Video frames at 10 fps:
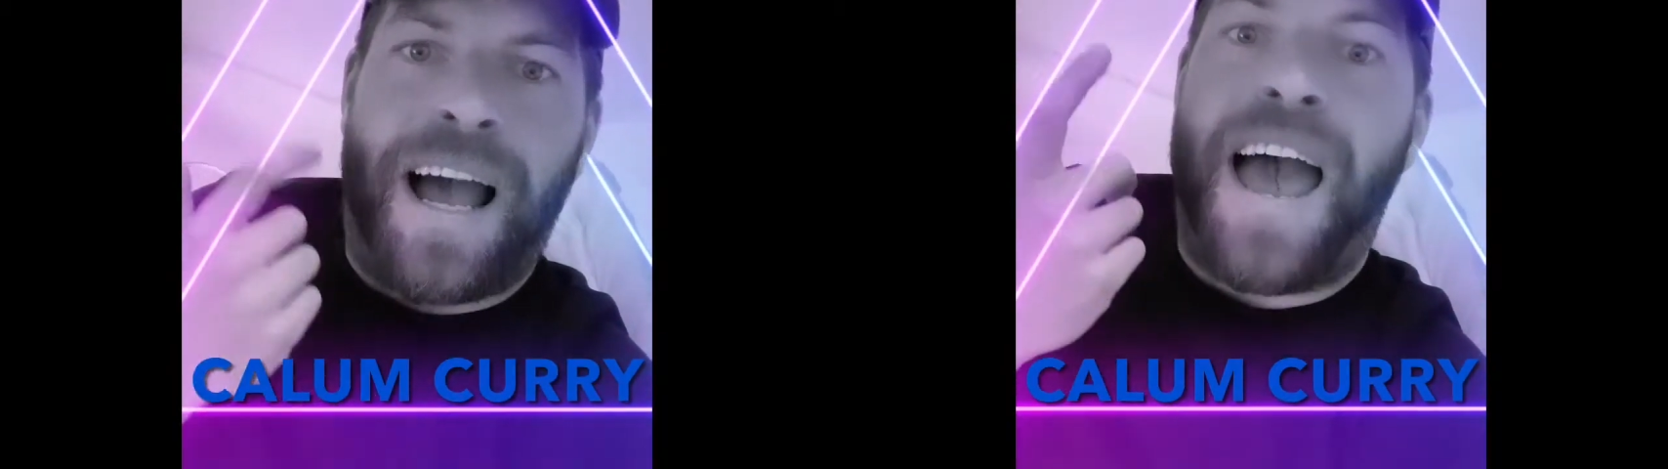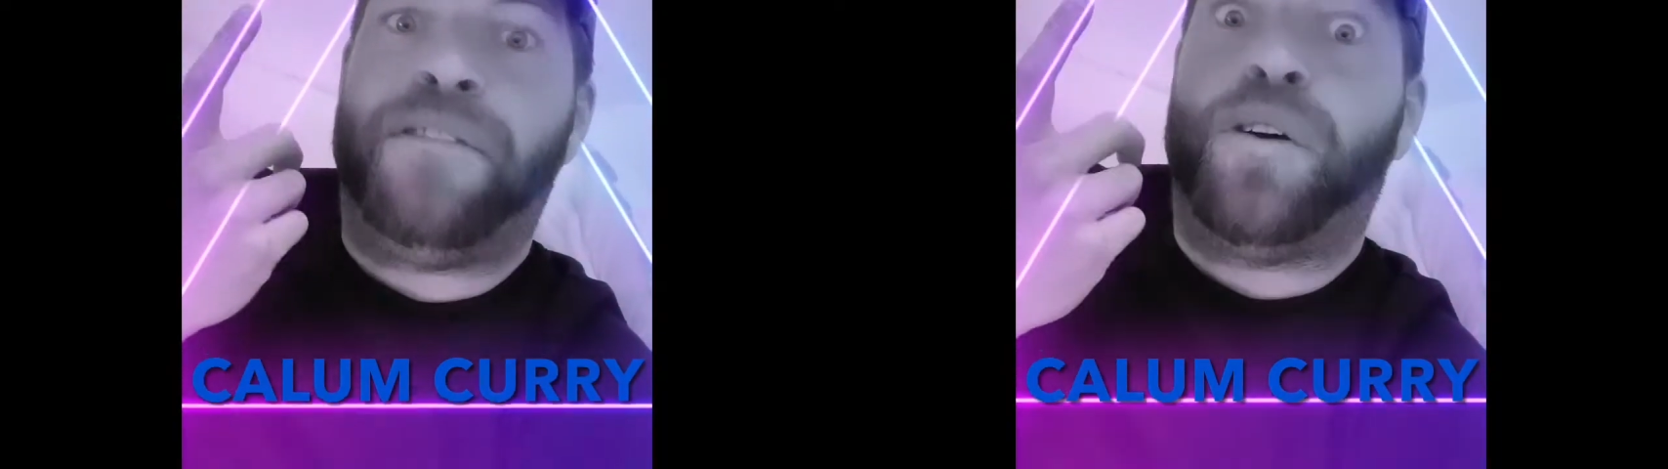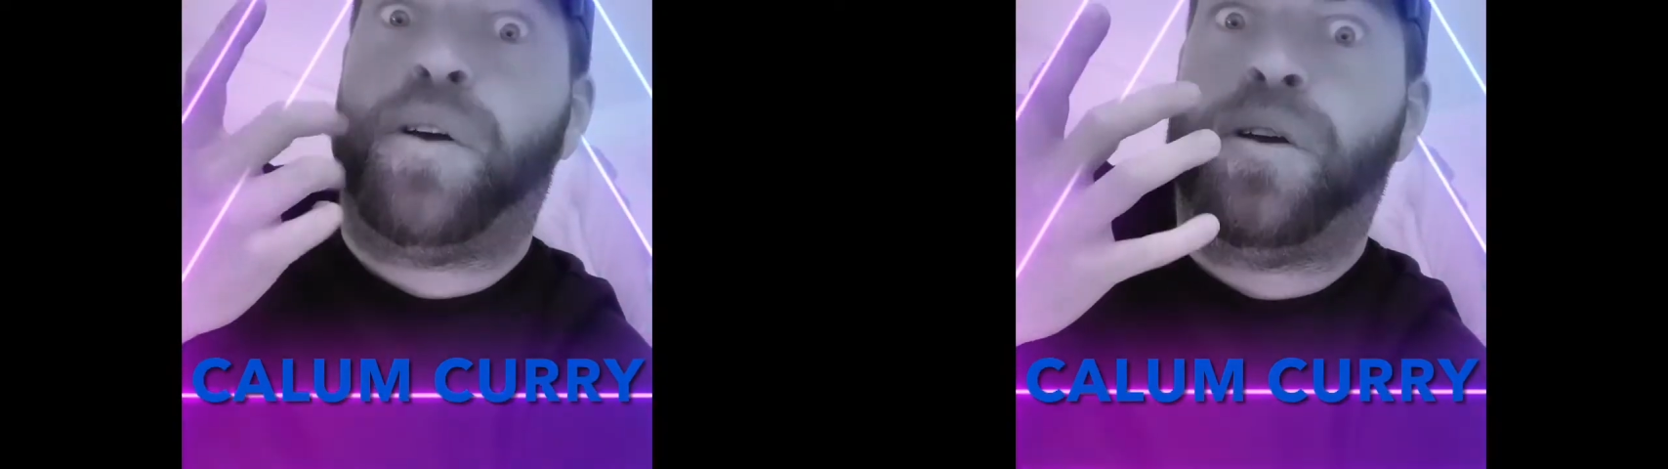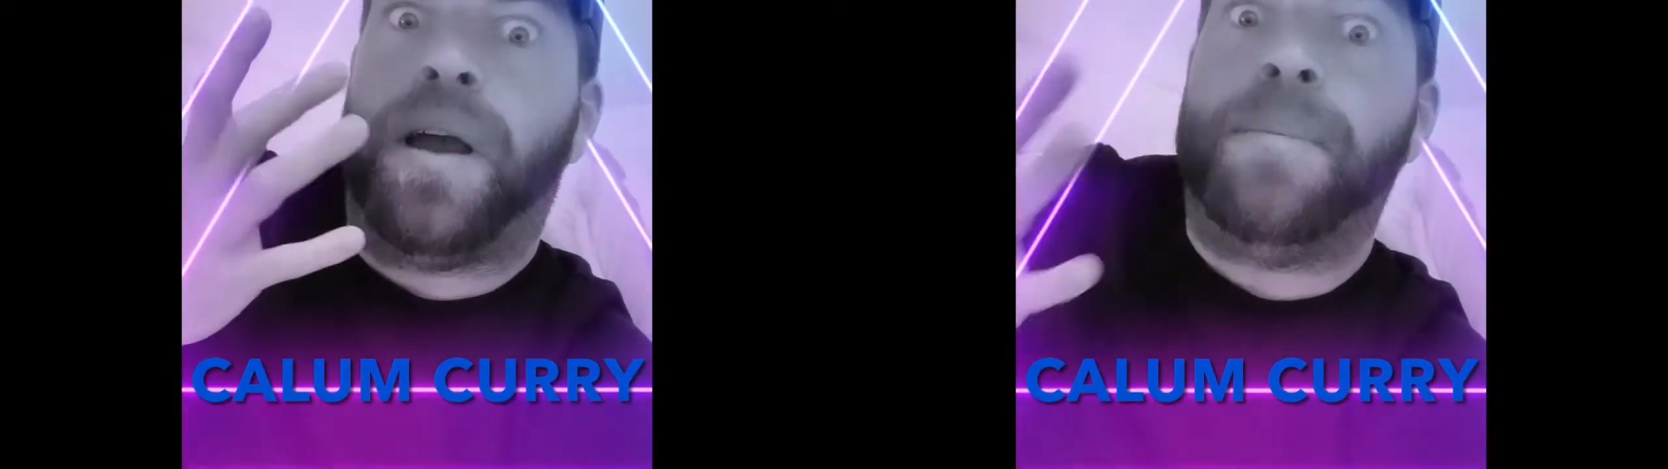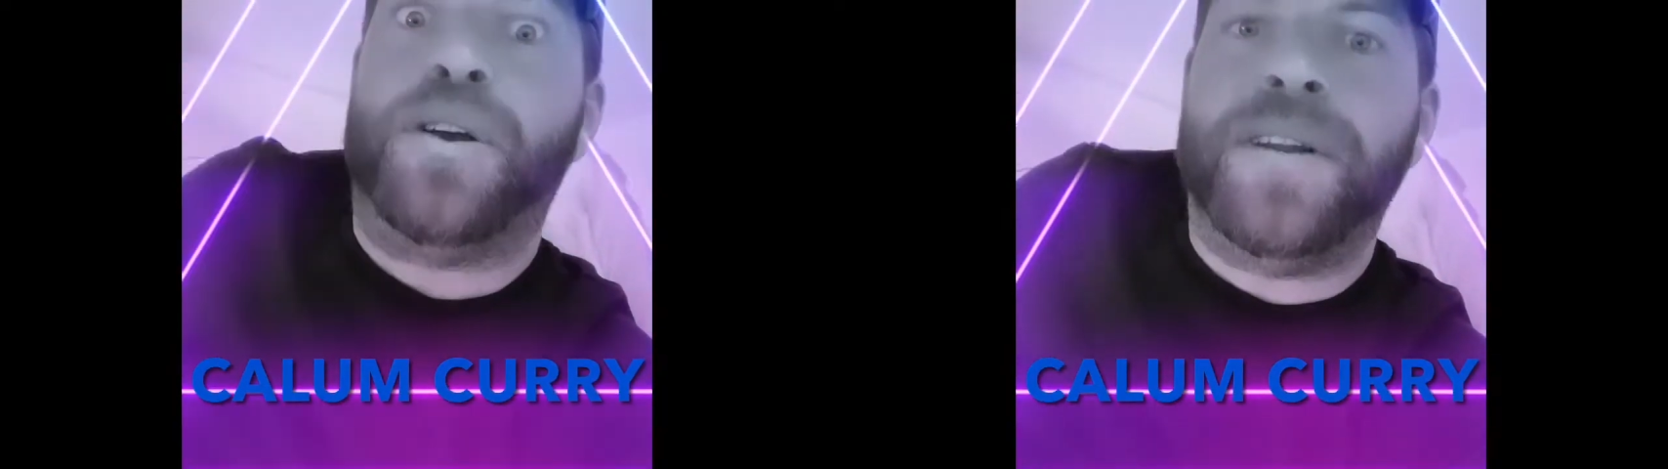
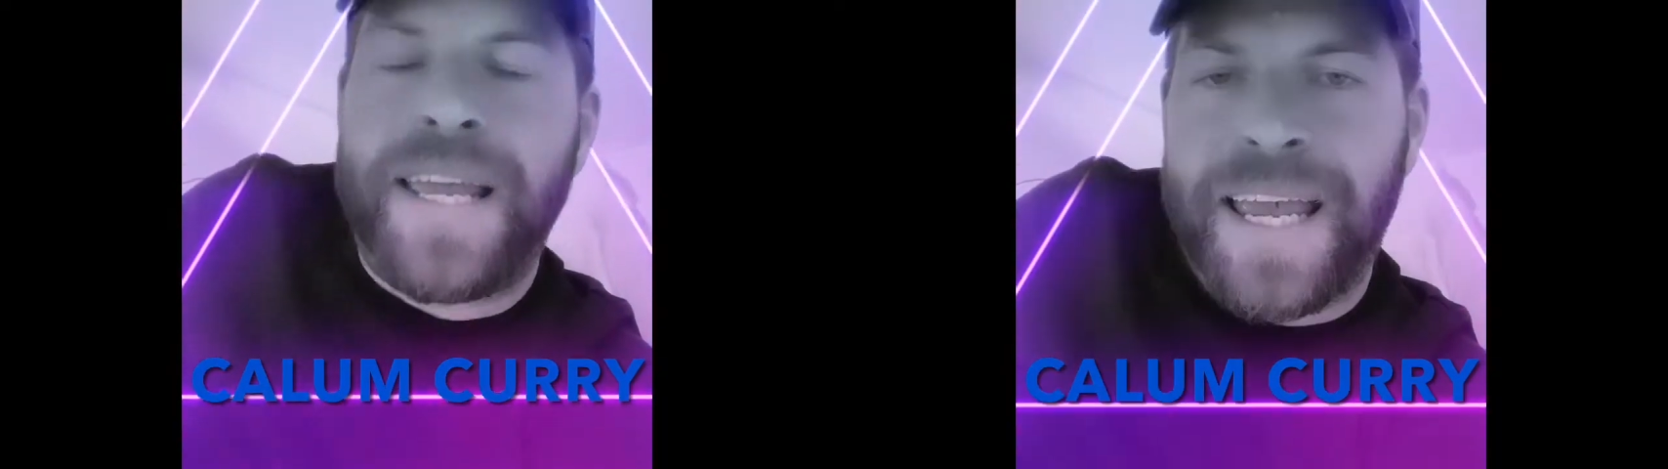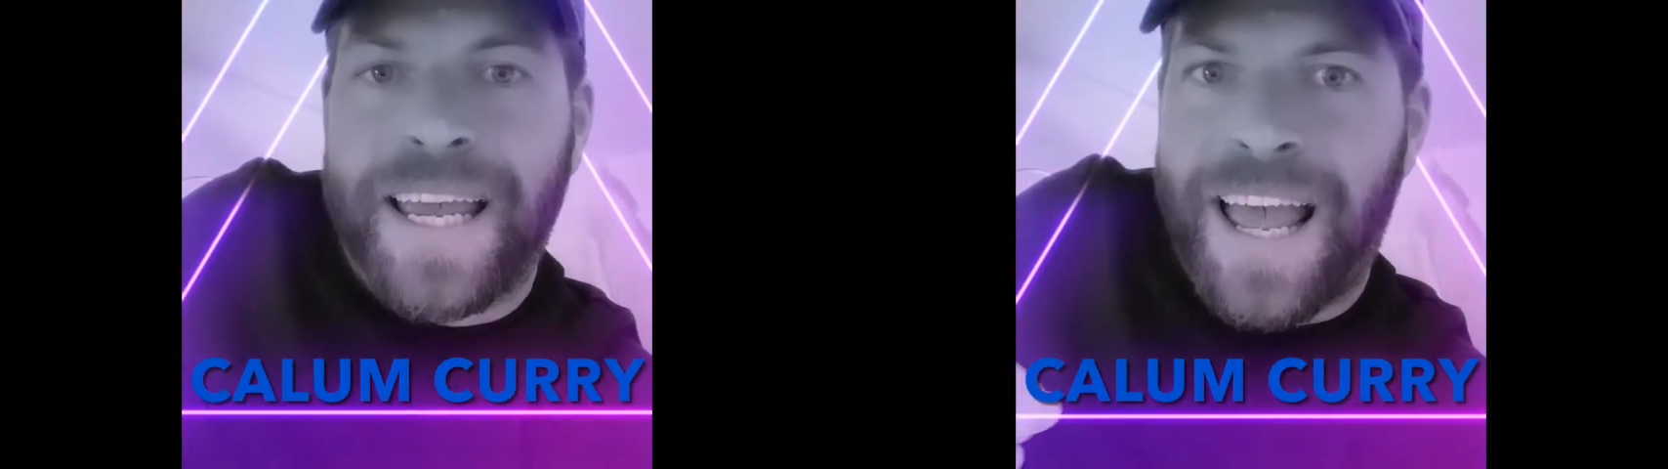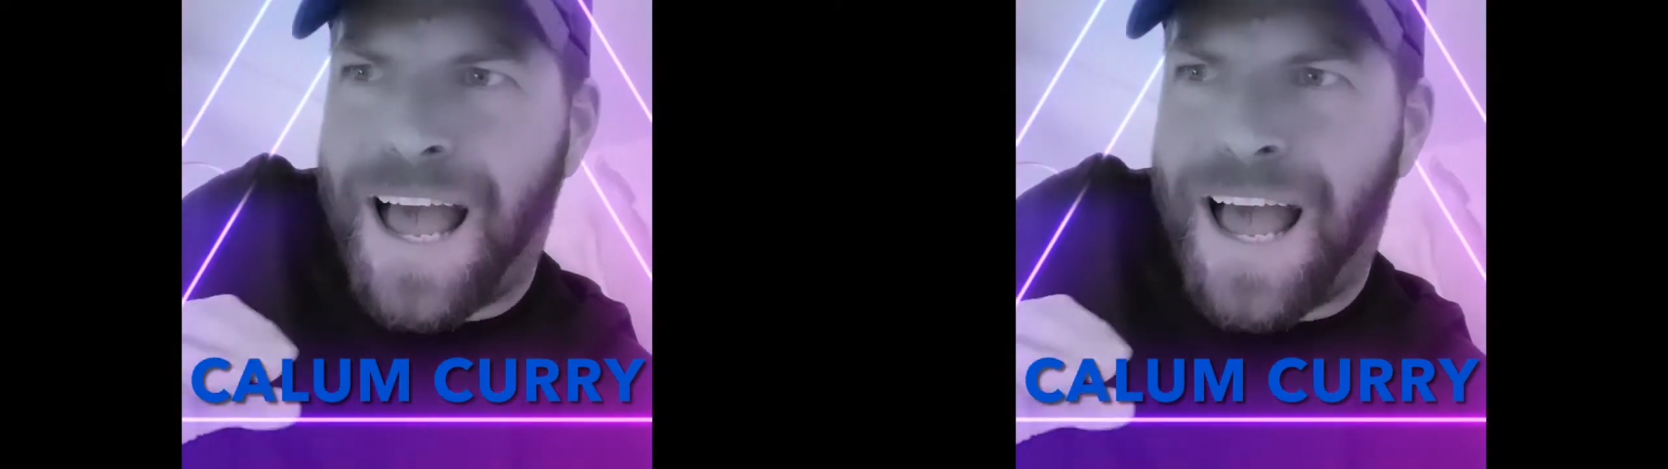I'm unique.